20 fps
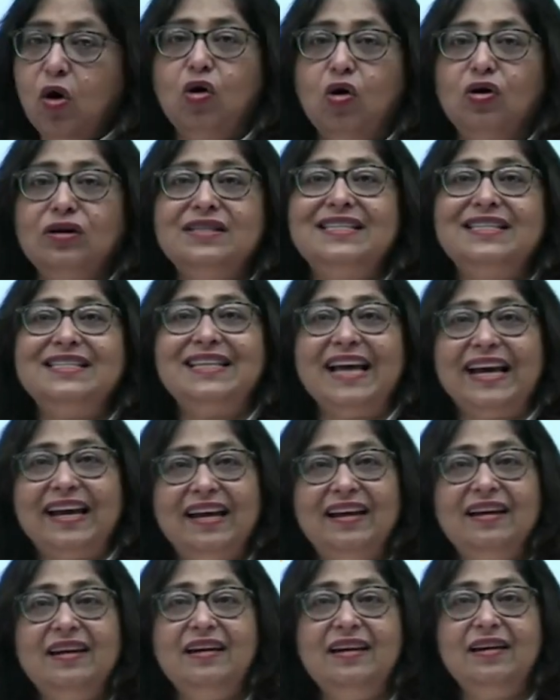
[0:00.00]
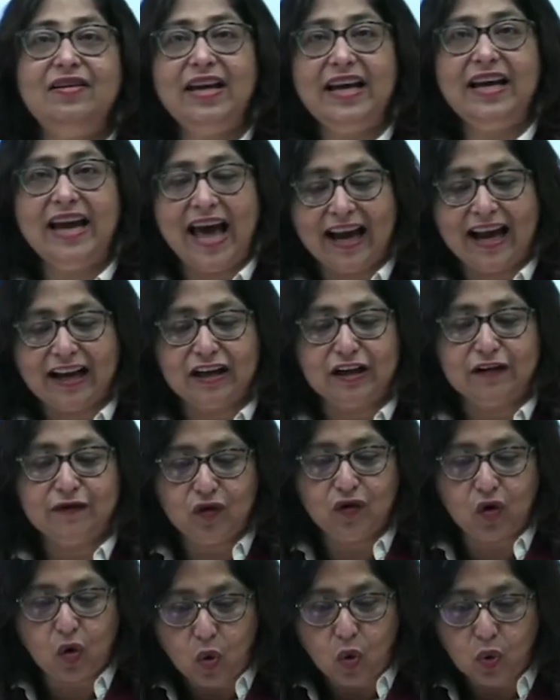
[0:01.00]
or secondary active
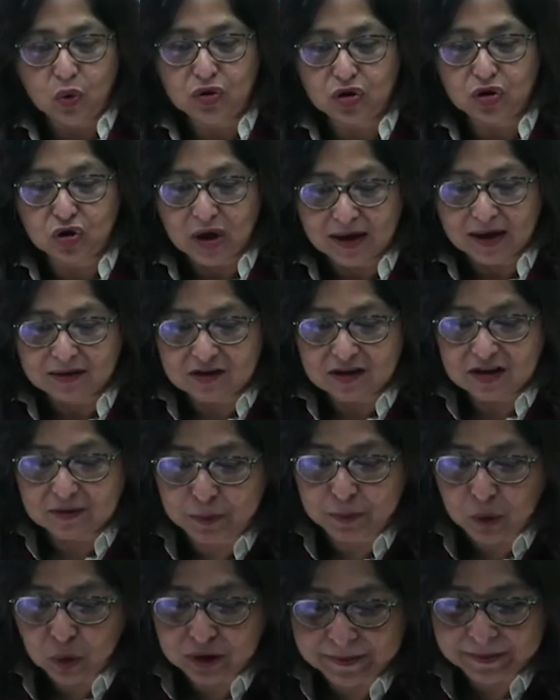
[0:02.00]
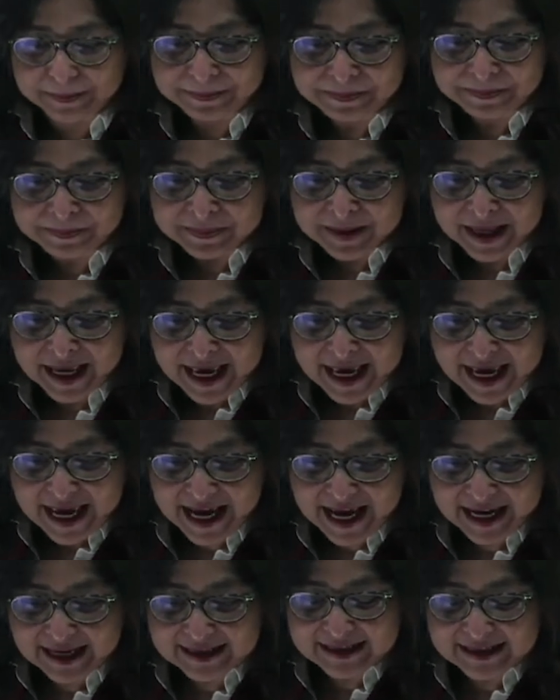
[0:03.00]
co-transport.
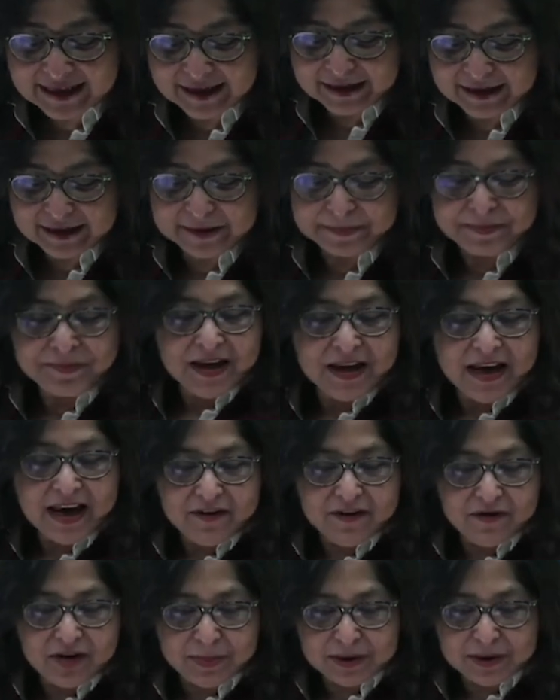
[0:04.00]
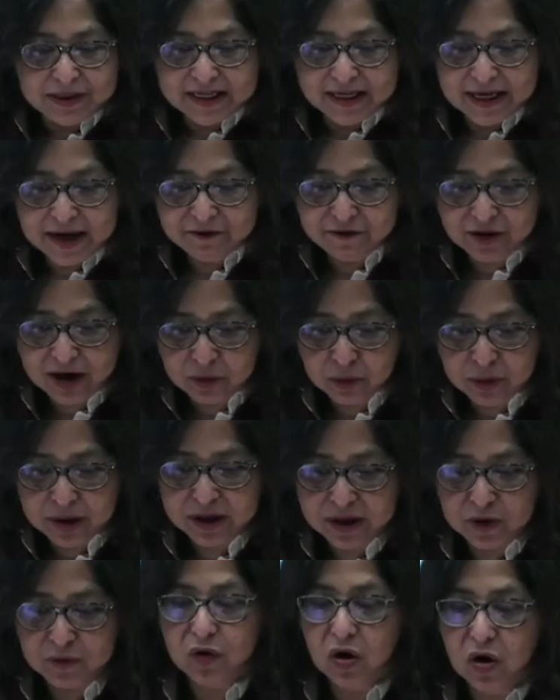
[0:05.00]
Excellent. Everybody, Varun,
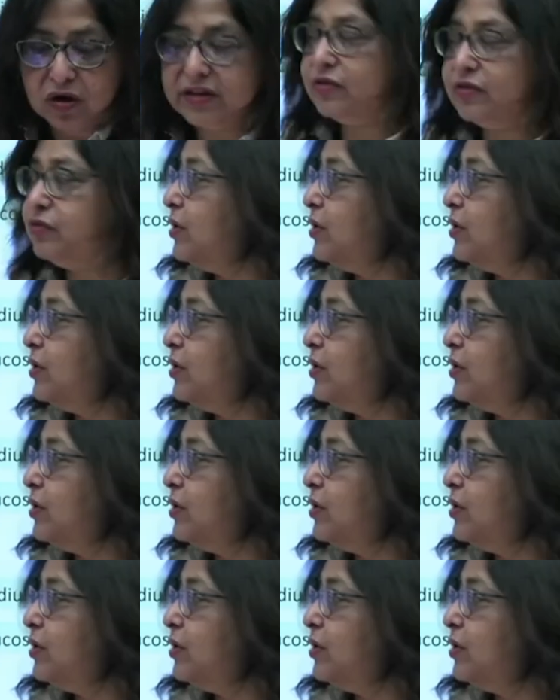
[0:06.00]
you've got it